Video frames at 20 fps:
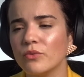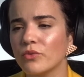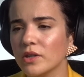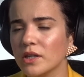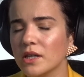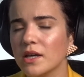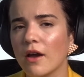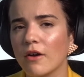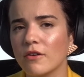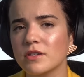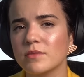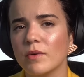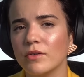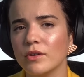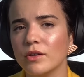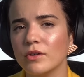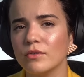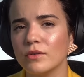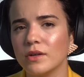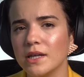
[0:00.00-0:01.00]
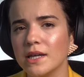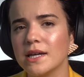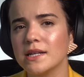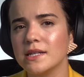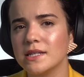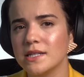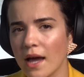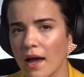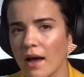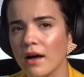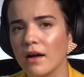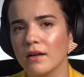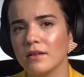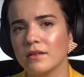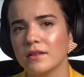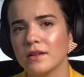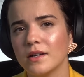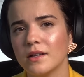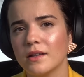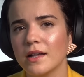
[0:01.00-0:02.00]
really cares about you, he can
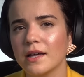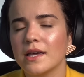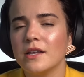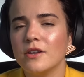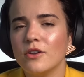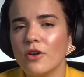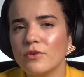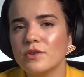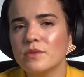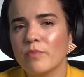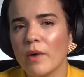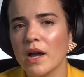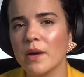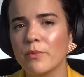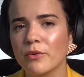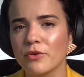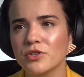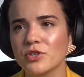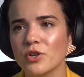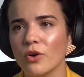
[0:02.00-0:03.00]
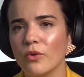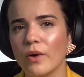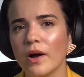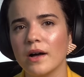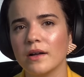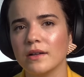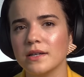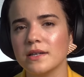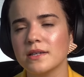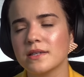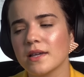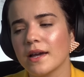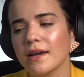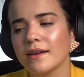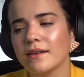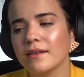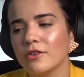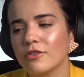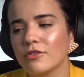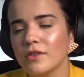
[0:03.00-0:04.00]
tell. Like, he knows Piper so well, he's
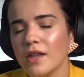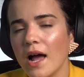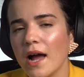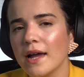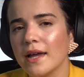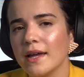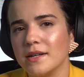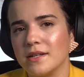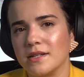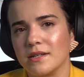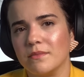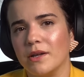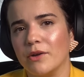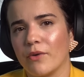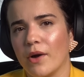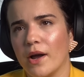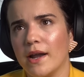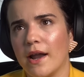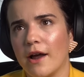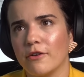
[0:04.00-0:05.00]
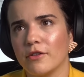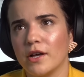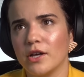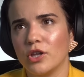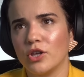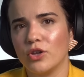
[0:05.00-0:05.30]
like, you're lying to me right now, like,